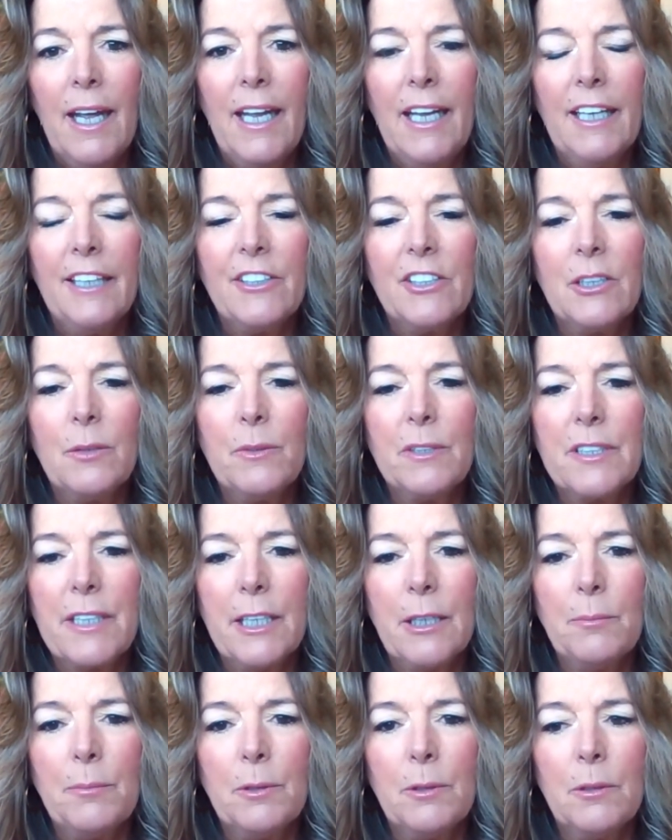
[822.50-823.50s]
and she was
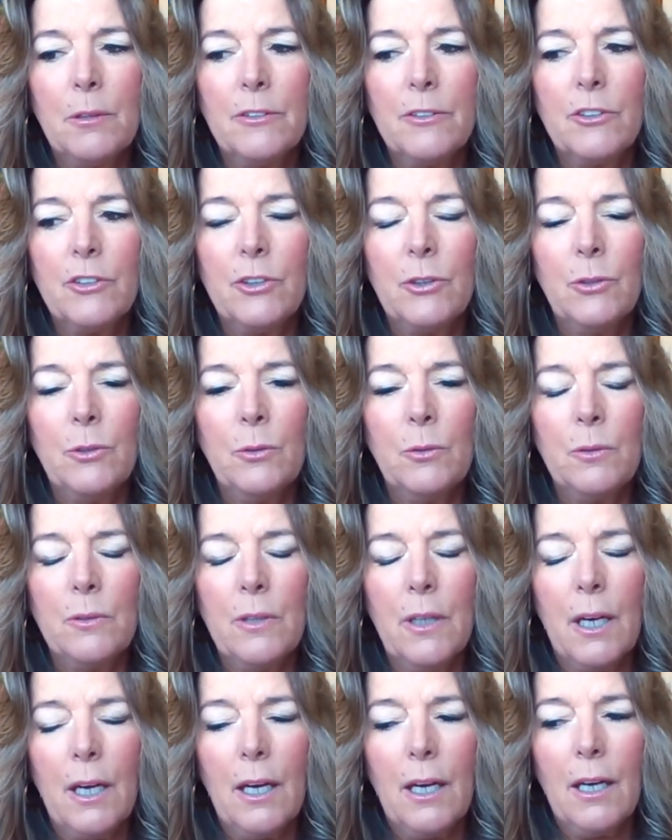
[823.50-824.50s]
able to
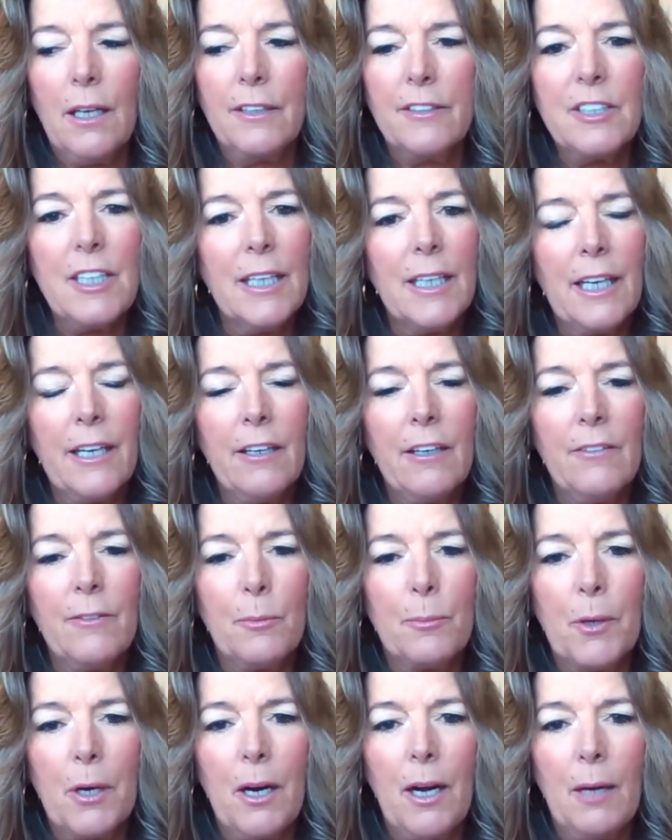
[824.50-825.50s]
uh, take care of a
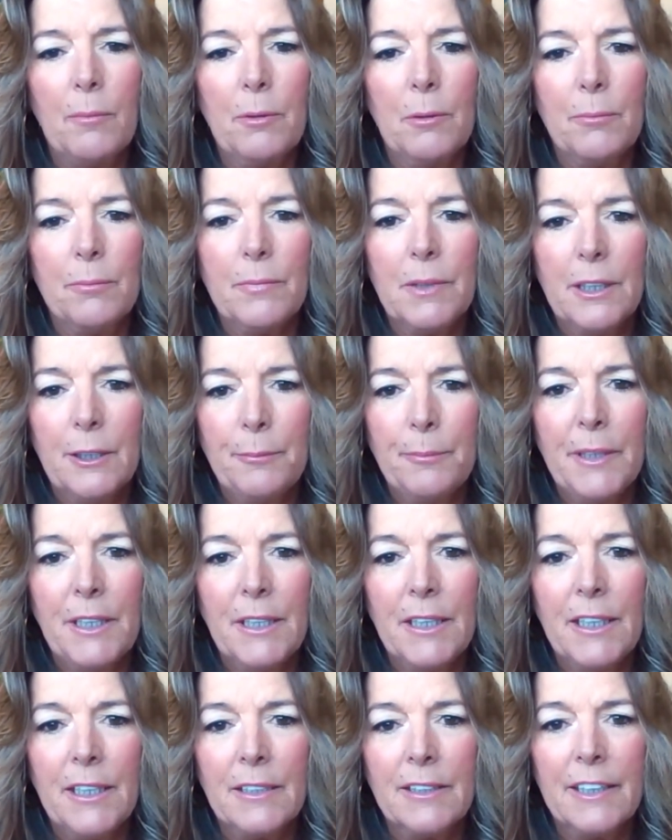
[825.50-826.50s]
problem
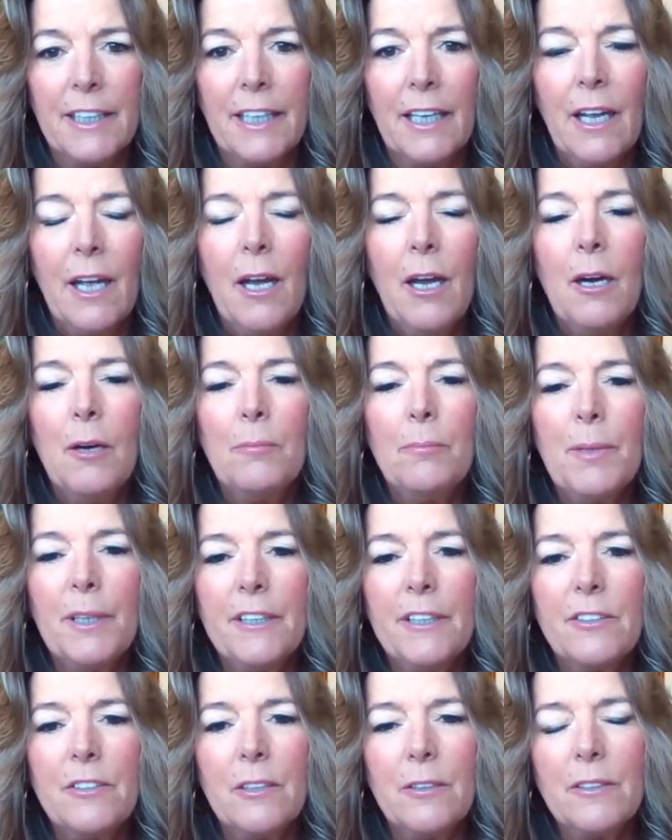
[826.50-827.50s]
immediately. But
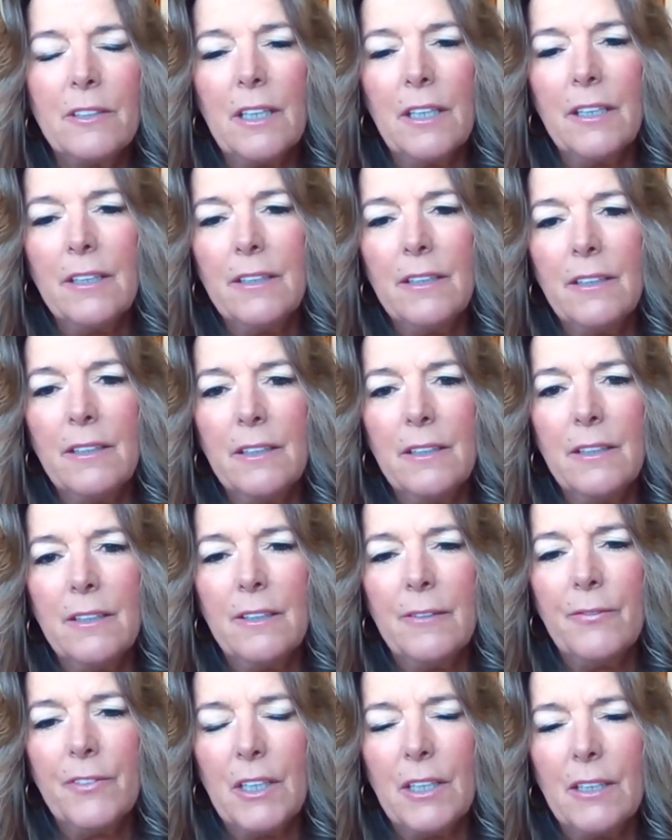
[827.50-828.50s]
it's those kind
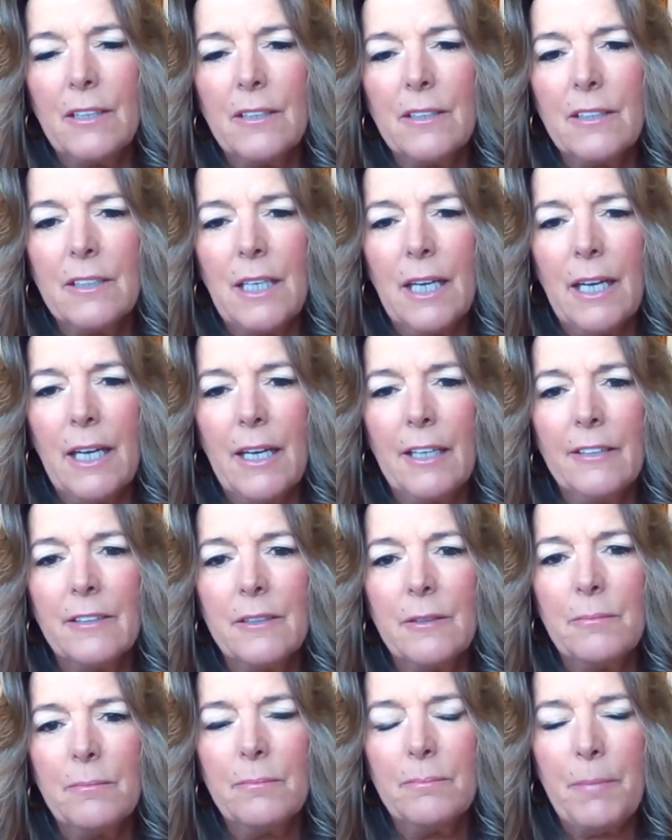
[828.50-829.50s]
of things
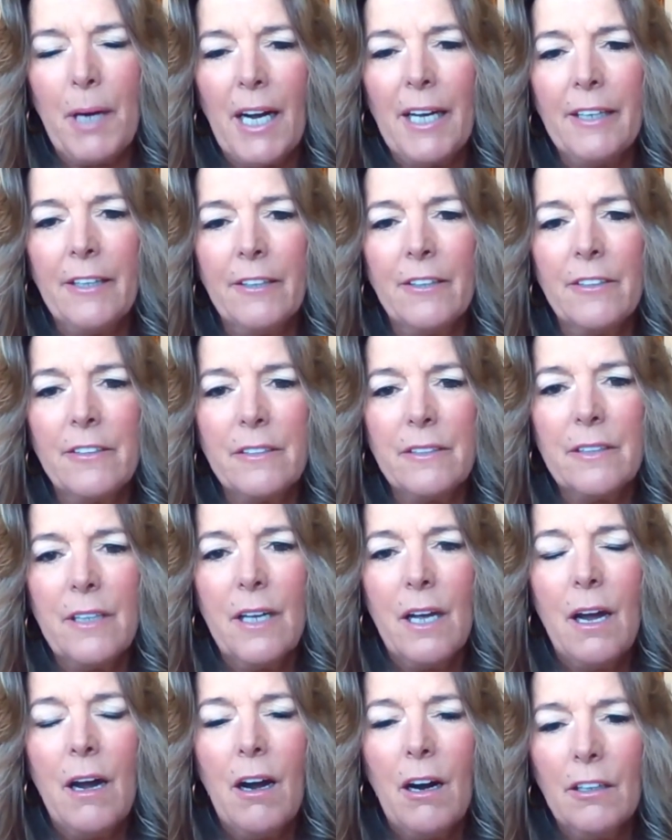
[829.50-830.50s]
that buyers
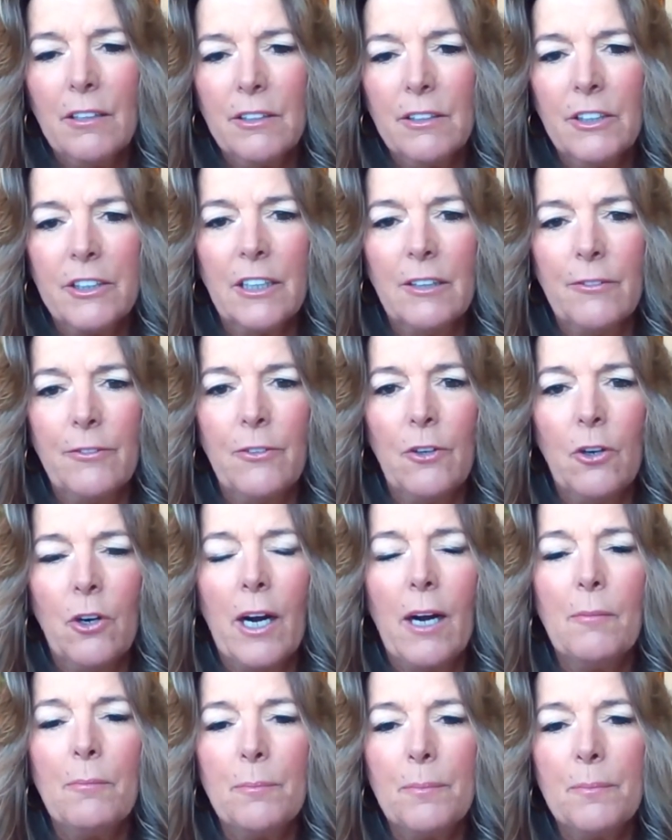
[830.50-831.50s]
are looking
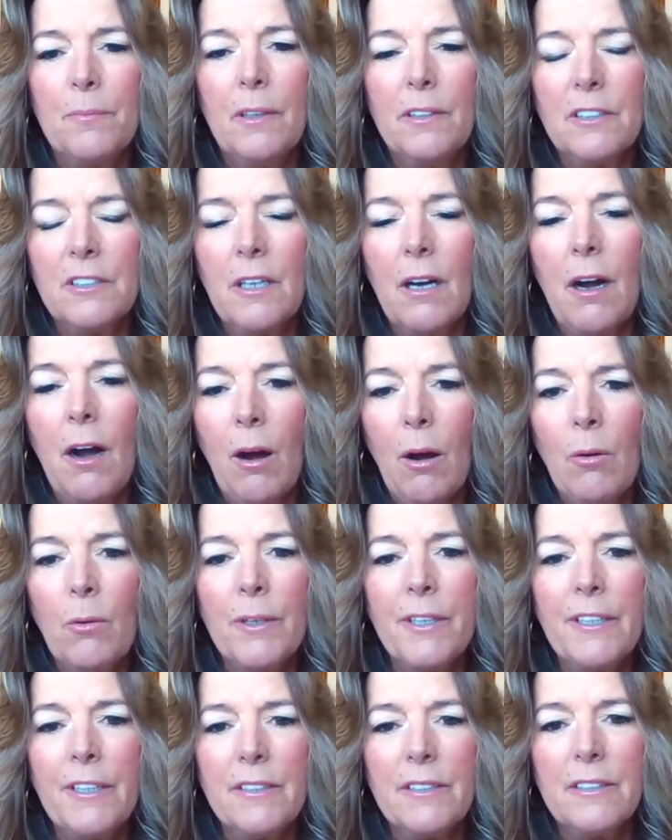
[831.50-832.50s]
for to right.
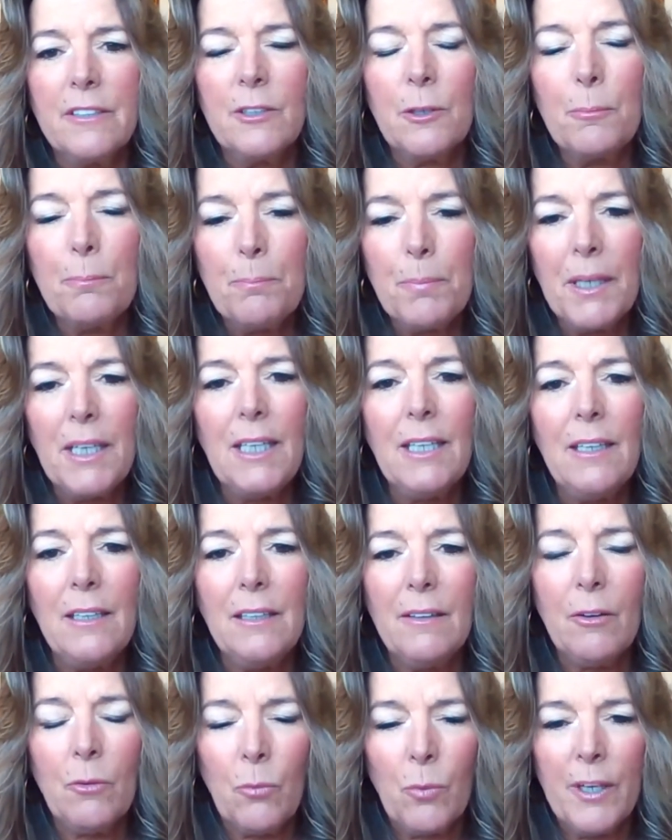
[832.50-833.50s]
always to
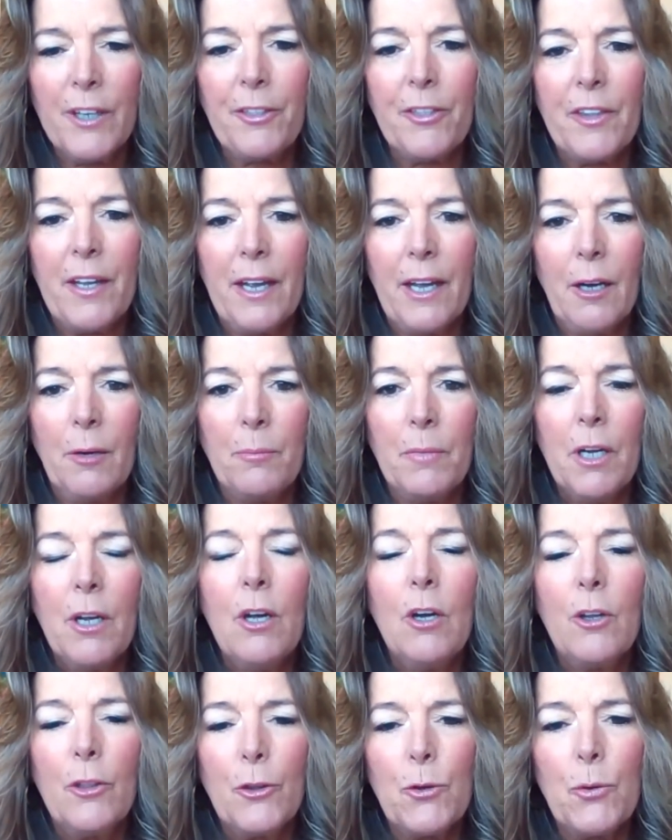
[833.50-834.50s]
be with them
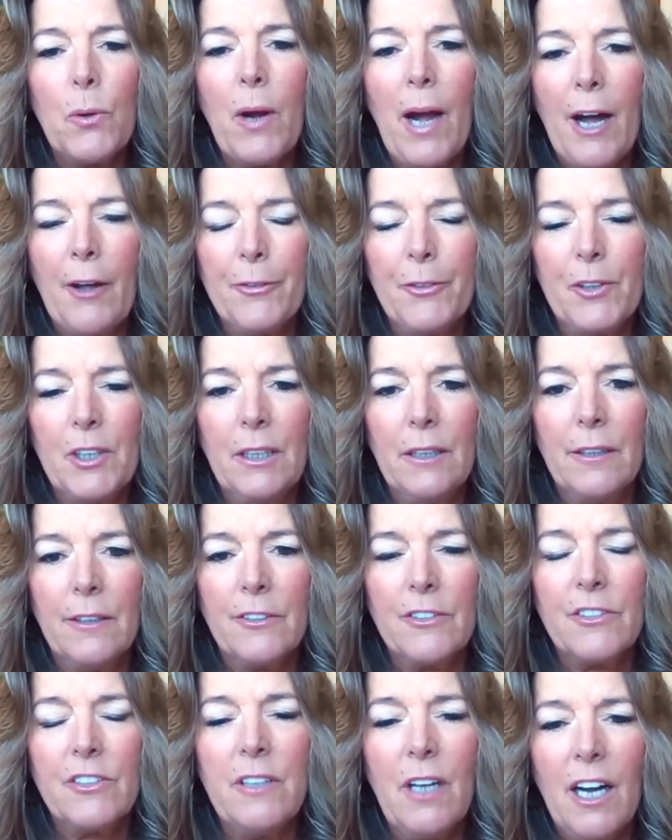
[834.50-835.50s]
throughout the
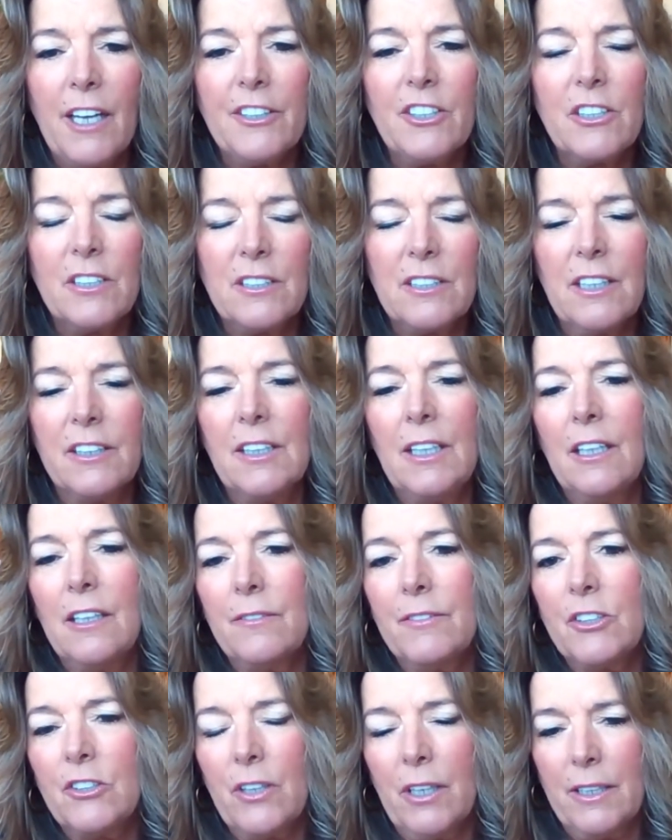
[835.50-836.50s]
years not just at the end
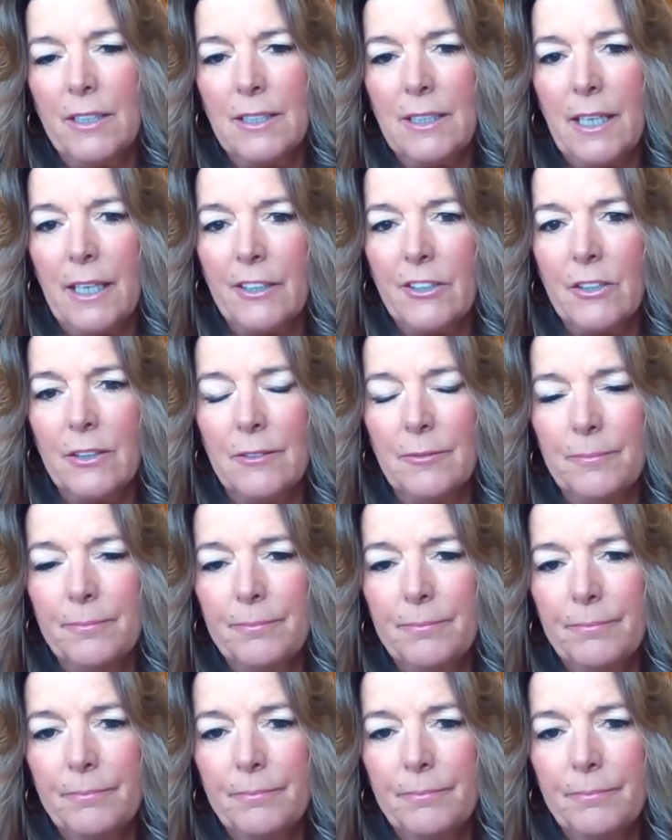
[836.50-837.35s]
of a transaction